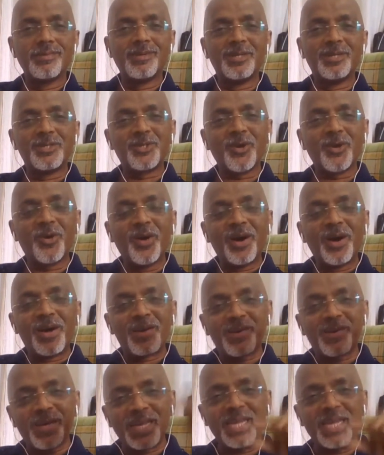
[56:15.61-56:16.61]
So
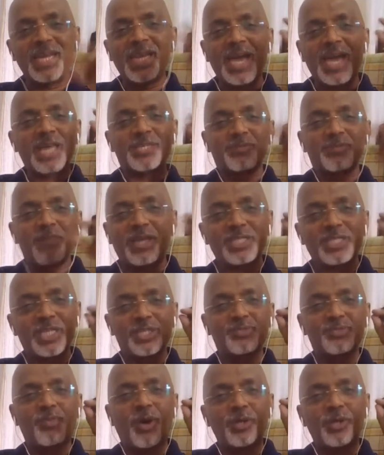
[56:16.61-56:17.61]
read as much
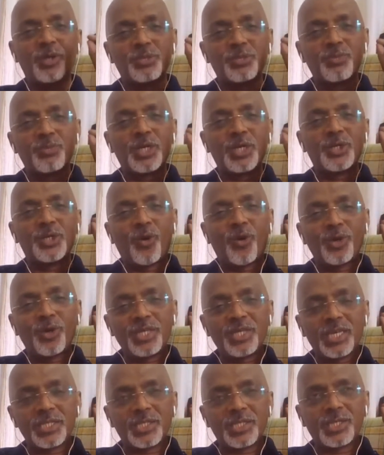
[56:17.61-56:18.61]
as possible. Don't
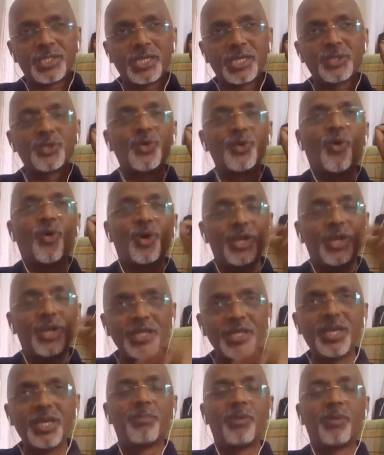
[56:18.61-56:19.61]
just stick to only
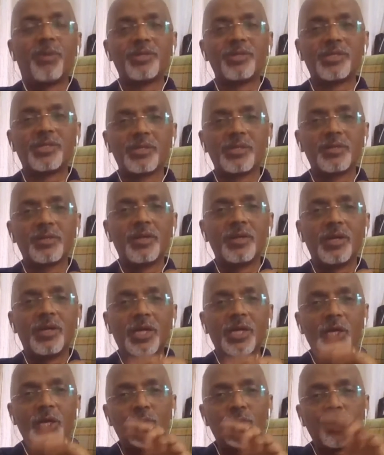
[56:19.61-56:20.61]
your books.
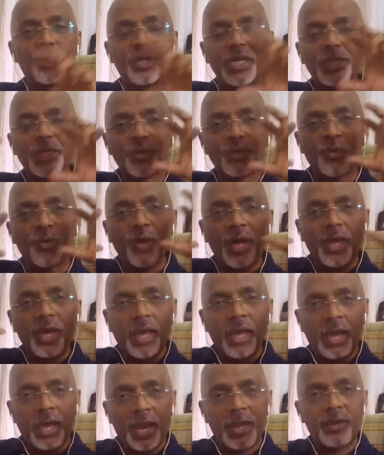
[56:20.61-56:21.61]
You need to
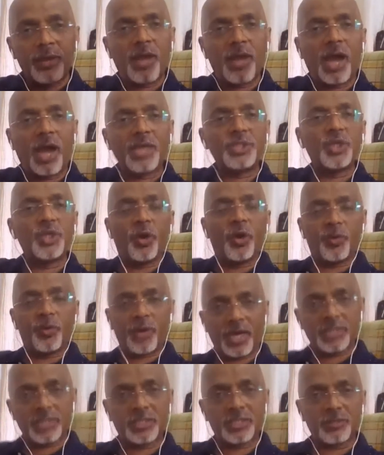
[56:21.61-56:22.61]
enlarge your
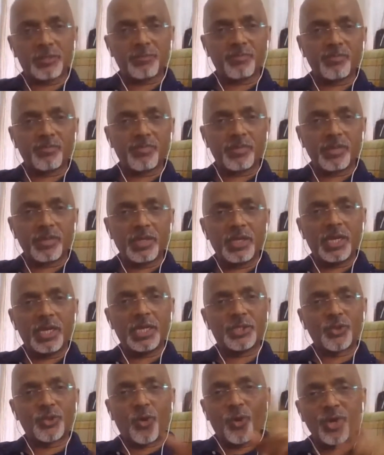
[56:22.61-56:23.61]
horizon.
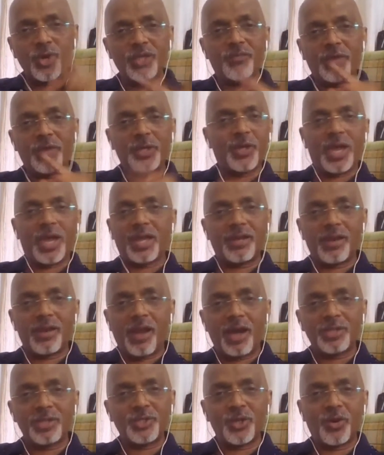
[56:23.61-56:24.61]
It's only when you
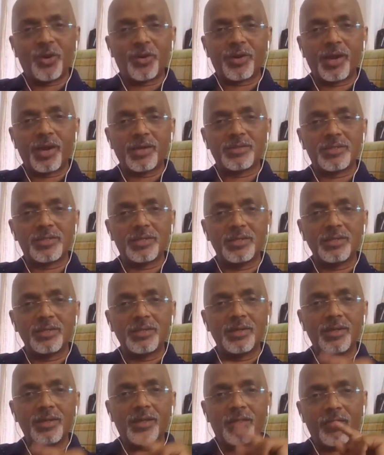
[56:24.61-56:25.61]
enlarge your horizon
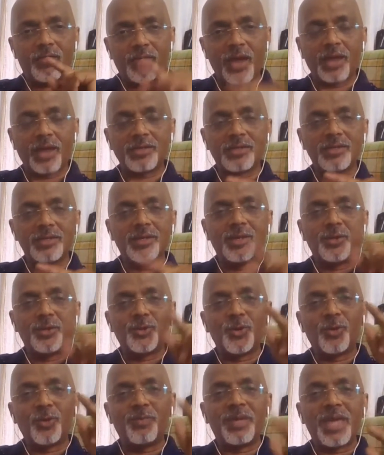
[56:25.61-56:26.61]
that you
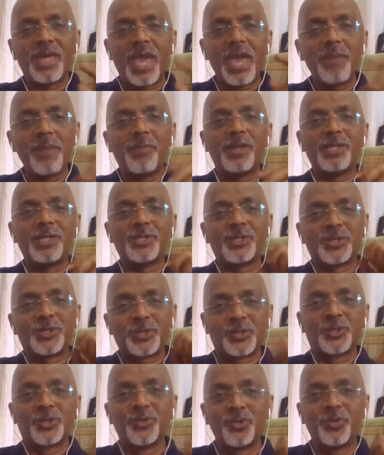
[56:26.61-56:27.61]
will be able
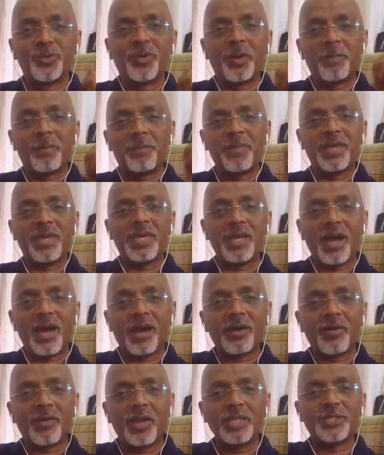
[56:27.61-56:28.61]
to be a
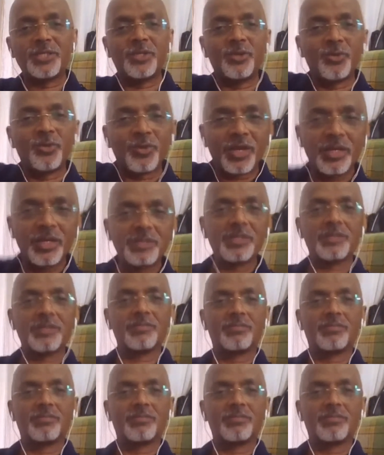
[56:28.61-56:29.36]
great utility.